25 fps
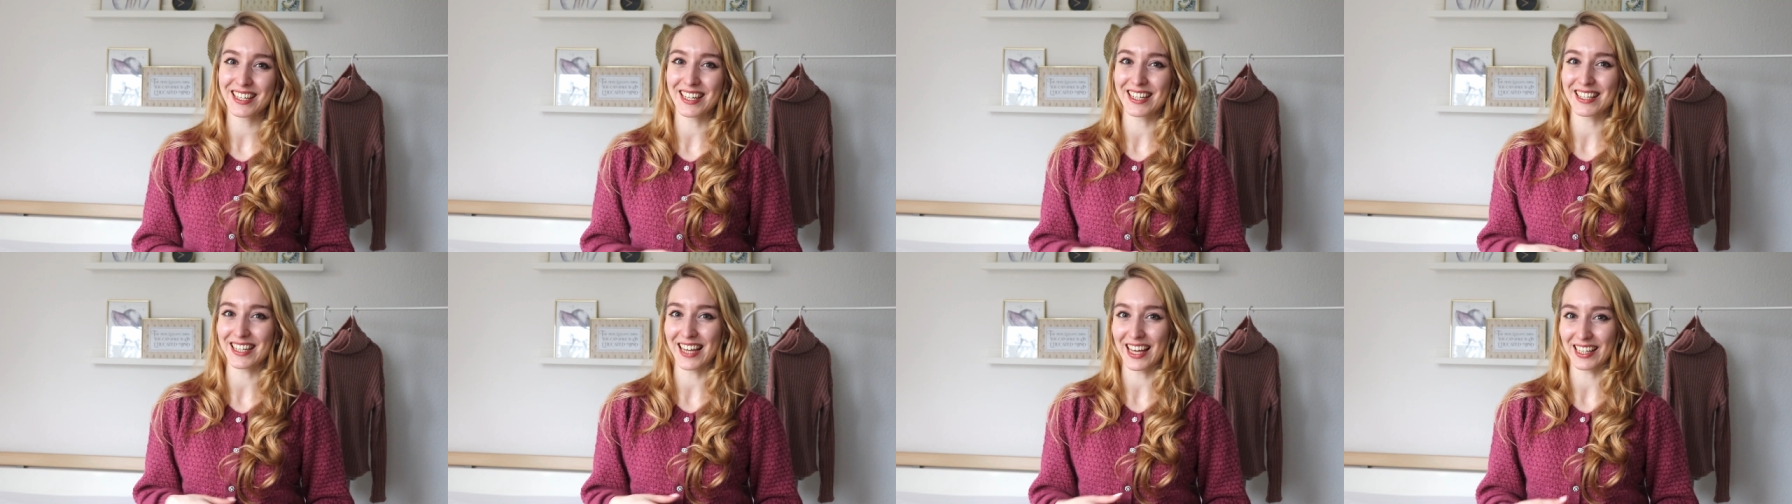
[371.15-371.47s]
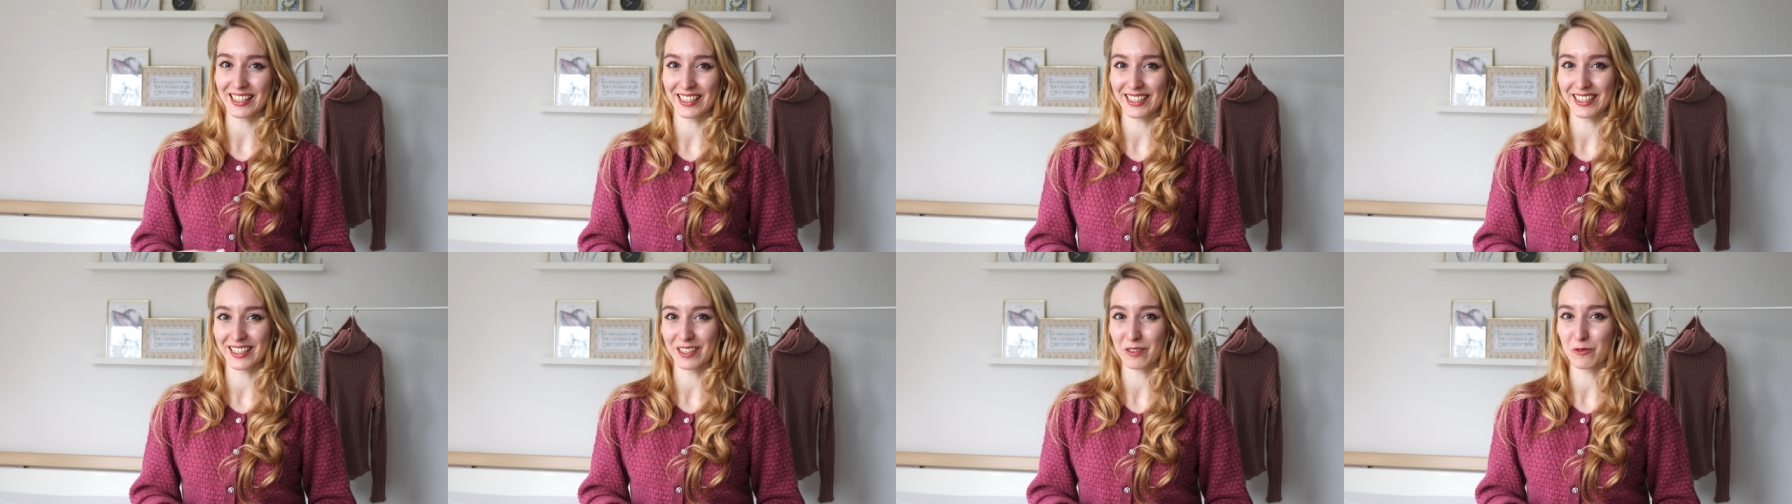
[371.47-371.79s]
and
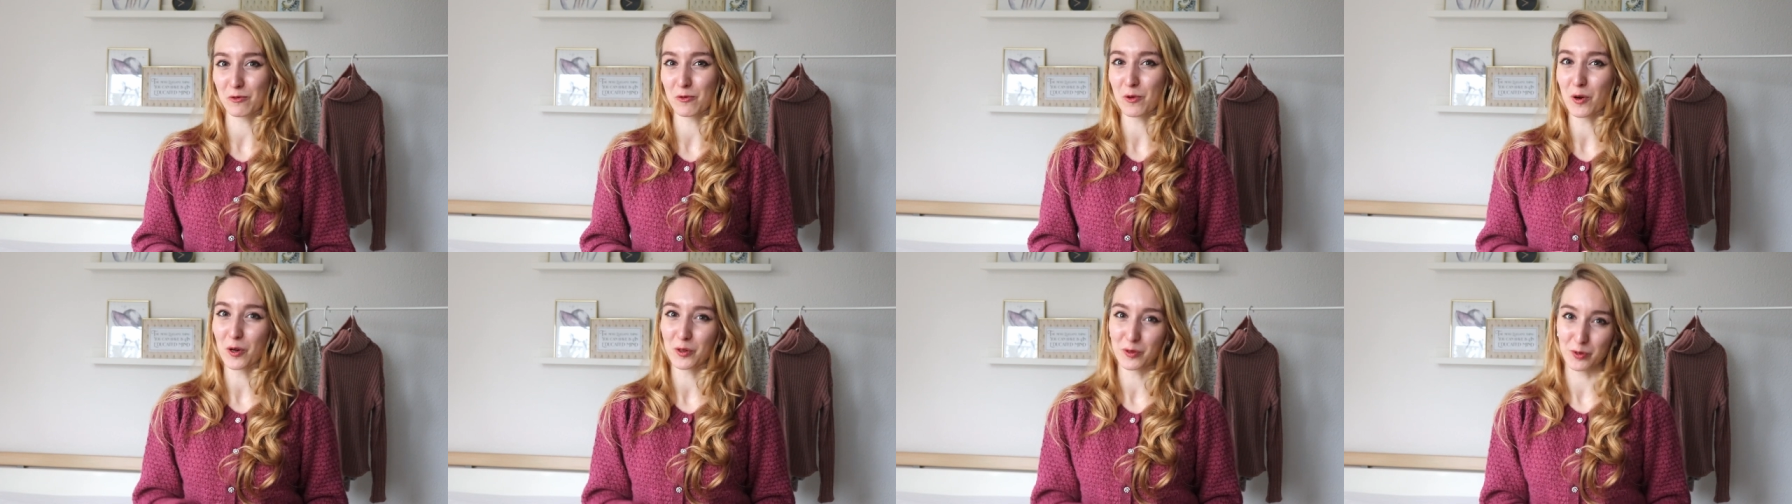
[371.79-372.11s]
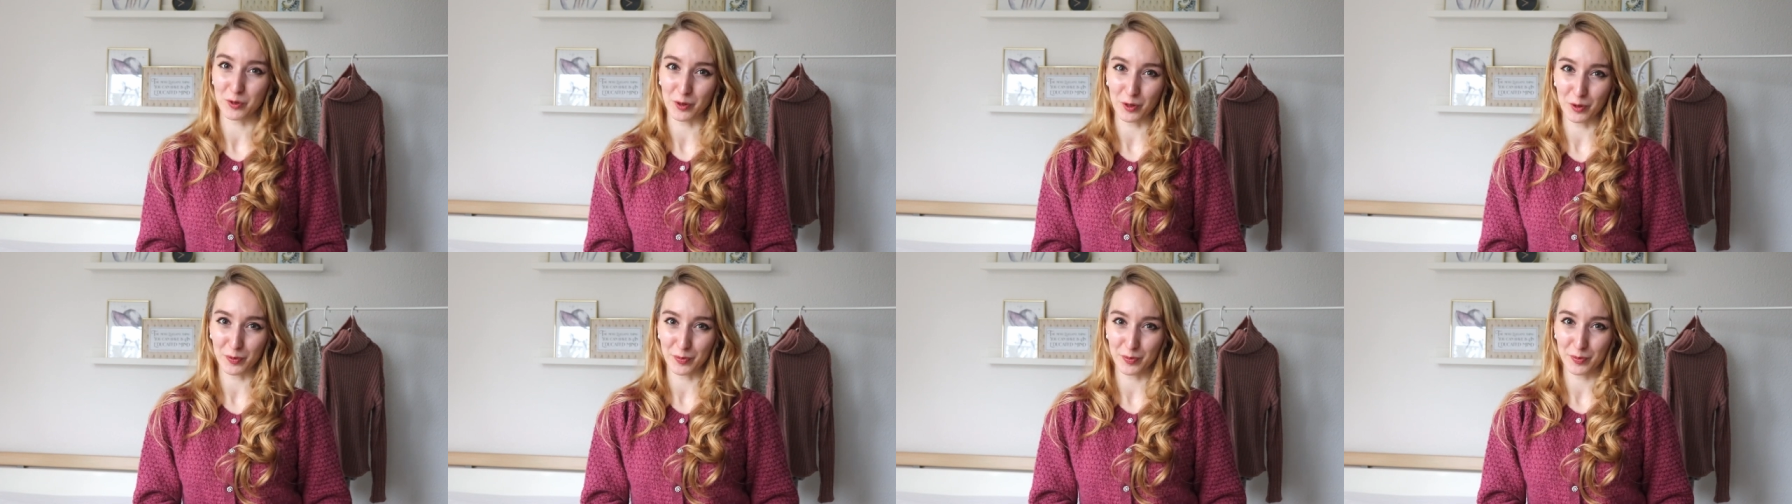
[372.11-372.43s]
elegant
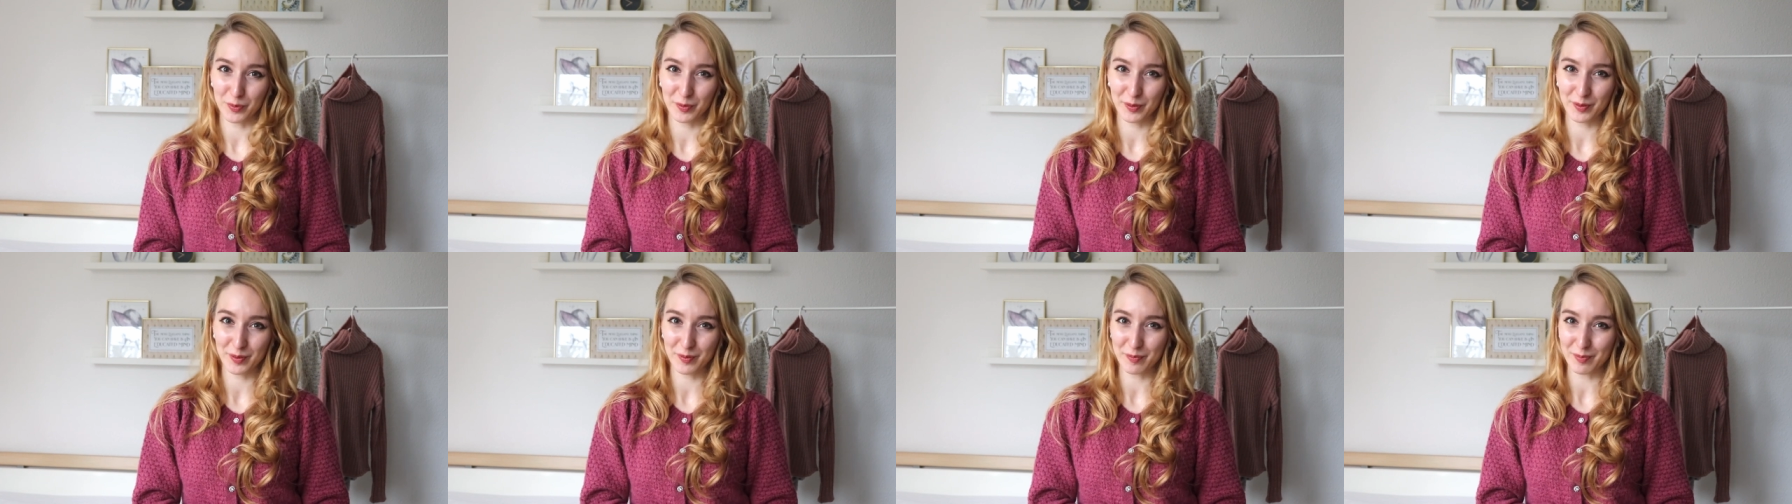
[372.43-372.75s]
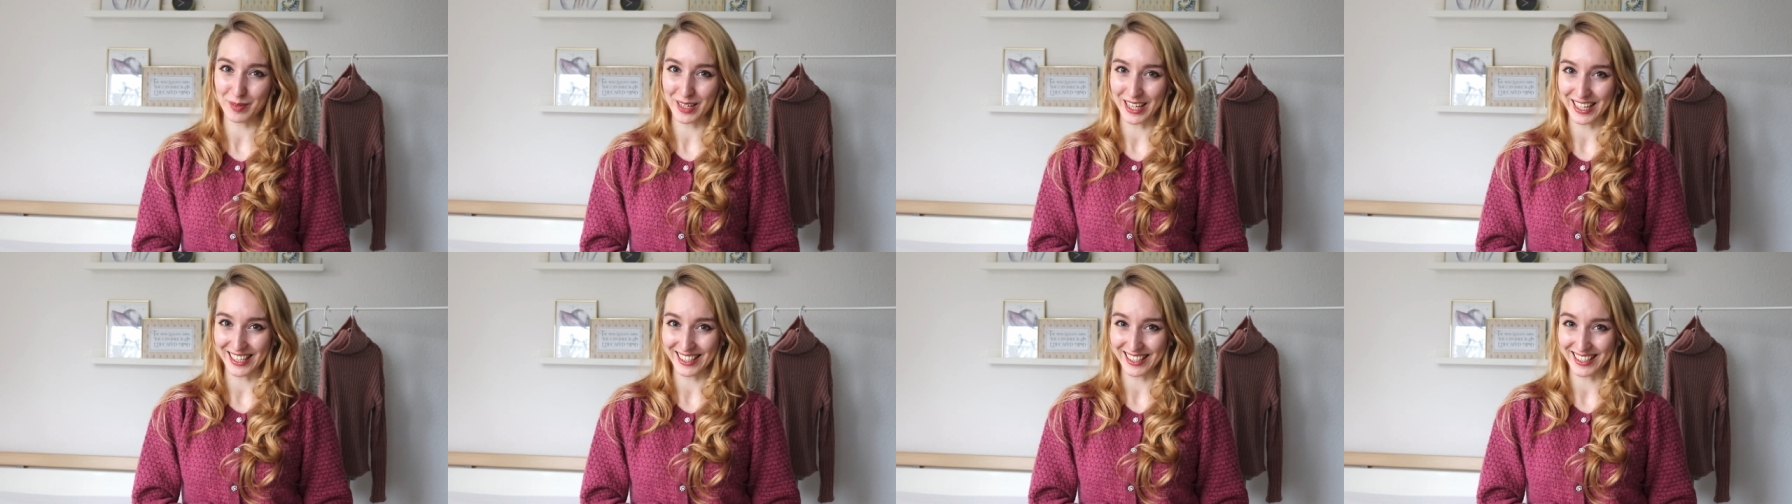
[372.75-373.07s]
wardrobe
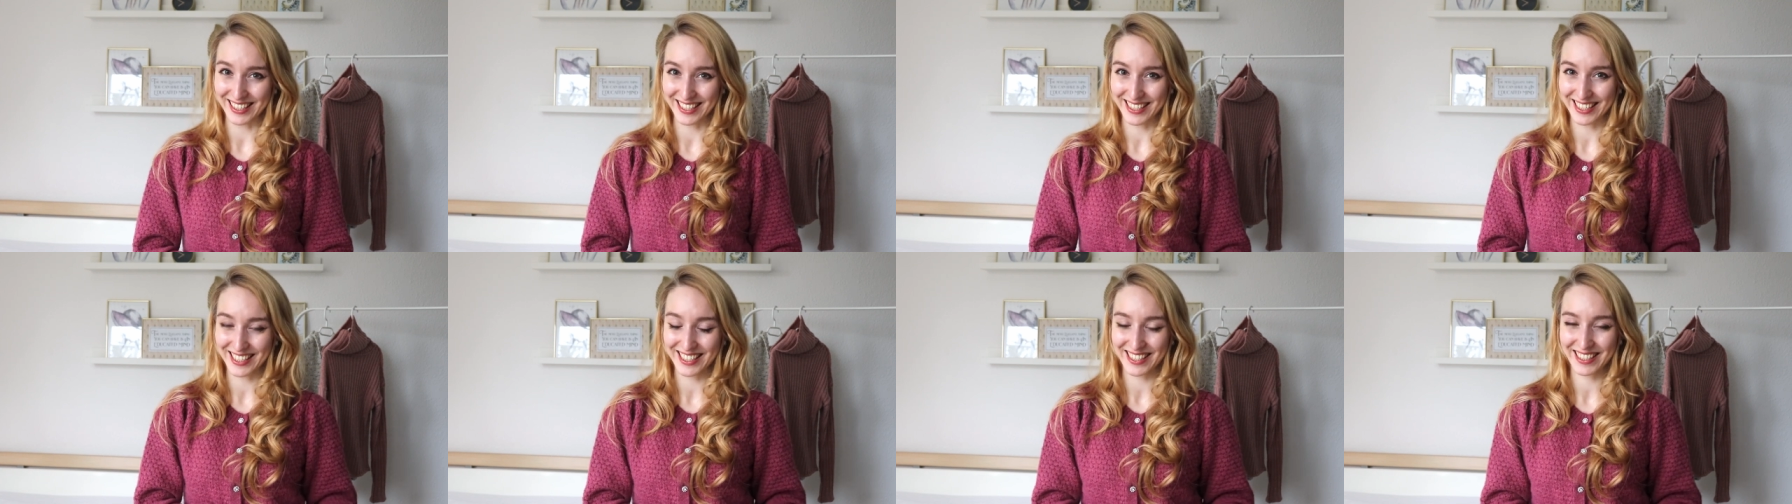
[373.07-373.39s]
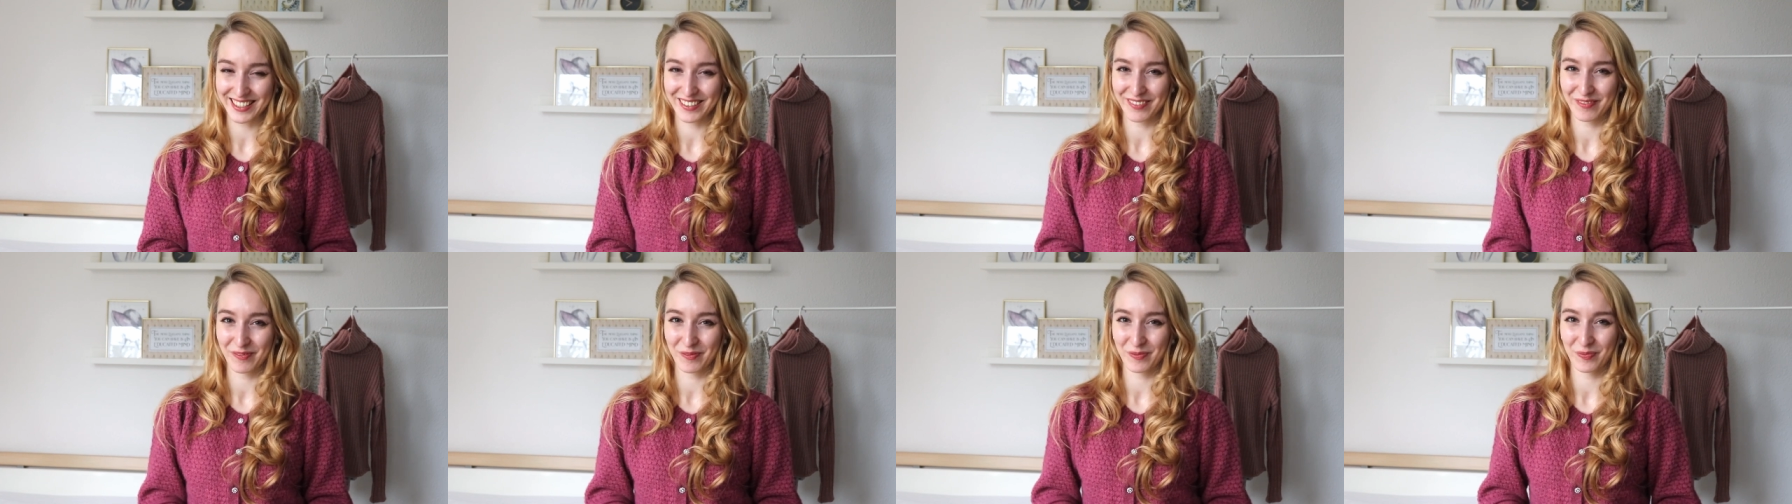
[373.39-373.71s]
playlist.